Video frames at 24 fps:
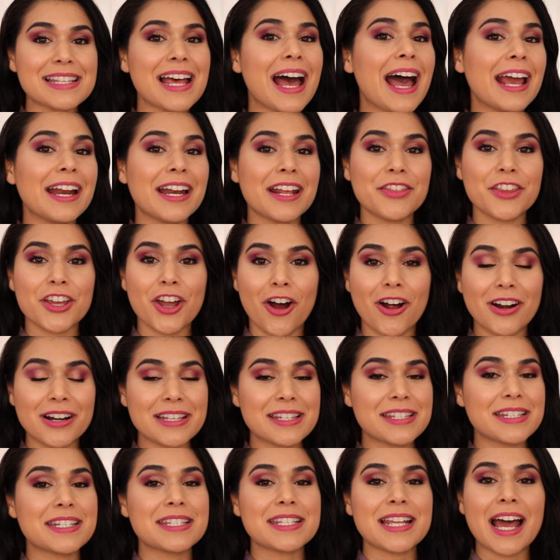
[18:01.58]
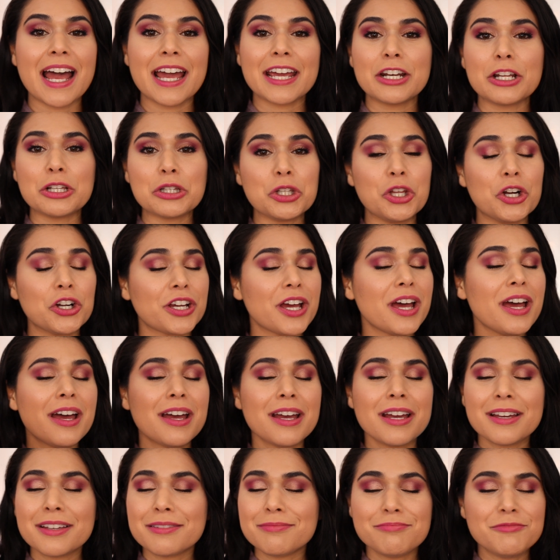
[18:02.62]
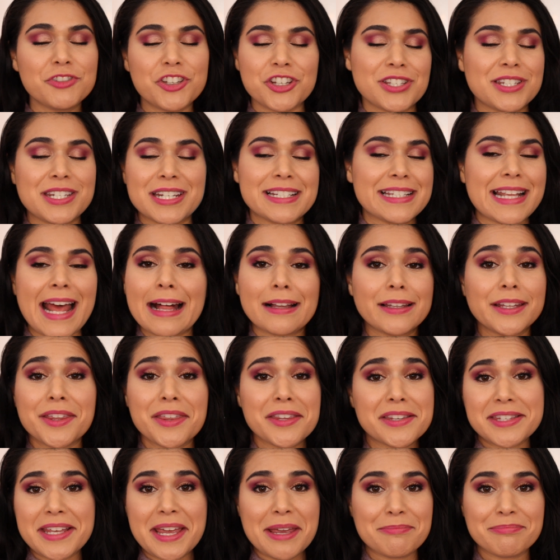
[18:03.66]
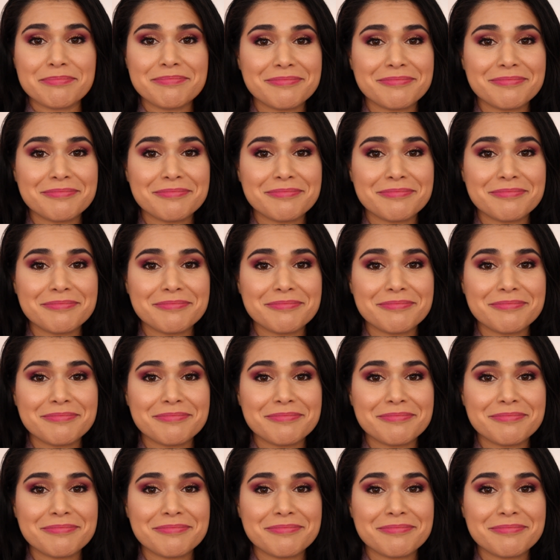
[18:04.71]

side and the Honest side look just exactly the same.